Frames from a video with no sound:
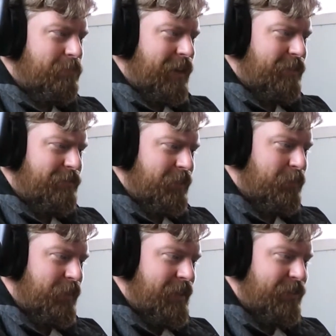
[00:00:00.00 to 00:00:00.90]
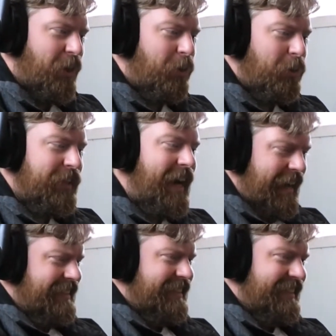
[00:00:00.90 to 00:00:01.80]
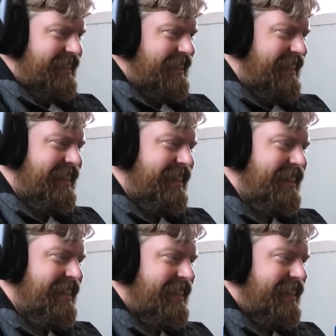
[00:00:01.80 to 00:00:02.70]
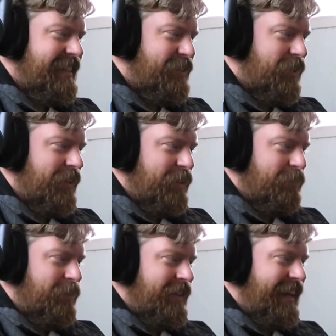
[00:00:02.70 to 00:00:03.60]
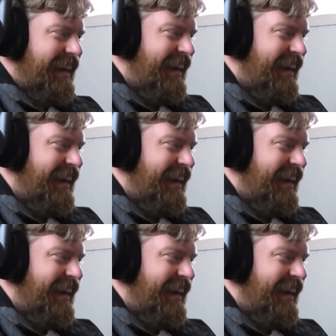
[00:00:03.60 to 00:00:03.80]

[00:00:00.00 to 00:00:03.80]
about a few of these older actors in the Australian community.